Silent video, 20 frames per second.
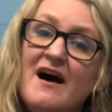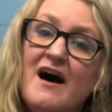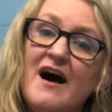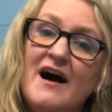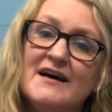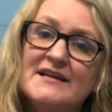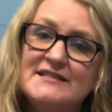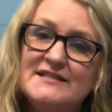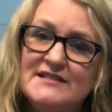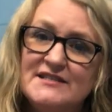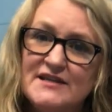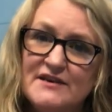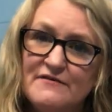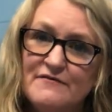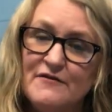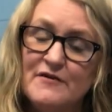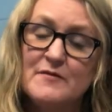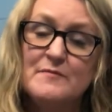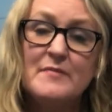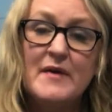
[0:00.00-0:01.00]
a
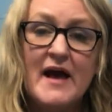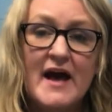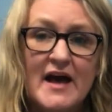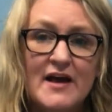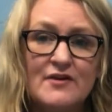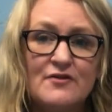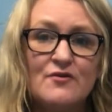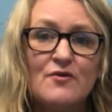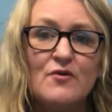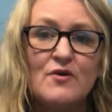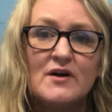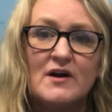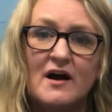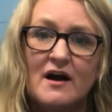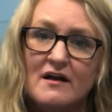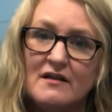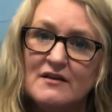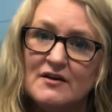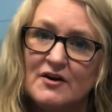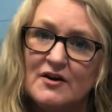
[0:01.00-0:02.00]
different pattern or
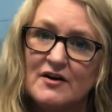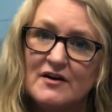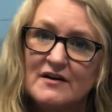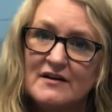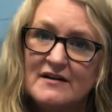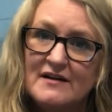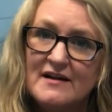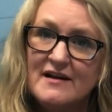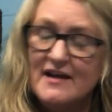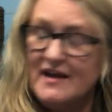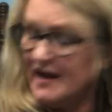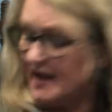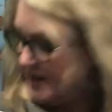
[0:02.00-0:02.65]
color, and